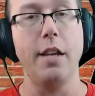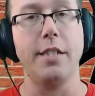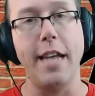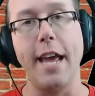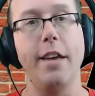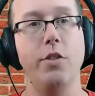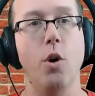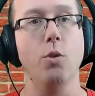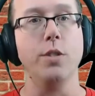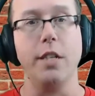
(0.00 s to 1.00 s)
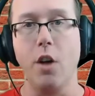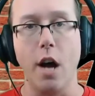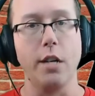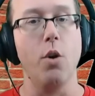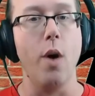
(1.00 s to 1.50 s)
stay in those and
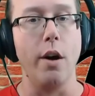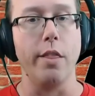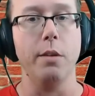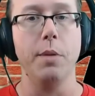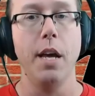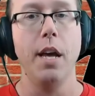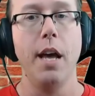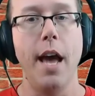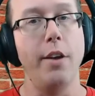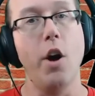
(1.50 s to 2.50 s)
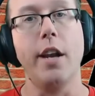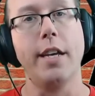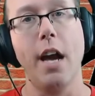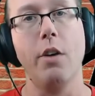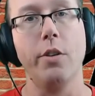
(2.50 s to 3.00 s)
not go out of them and not
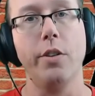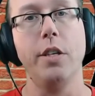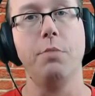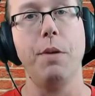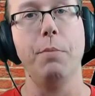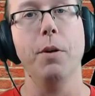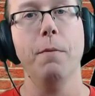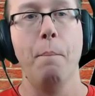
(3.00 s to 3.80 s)
encounter these people.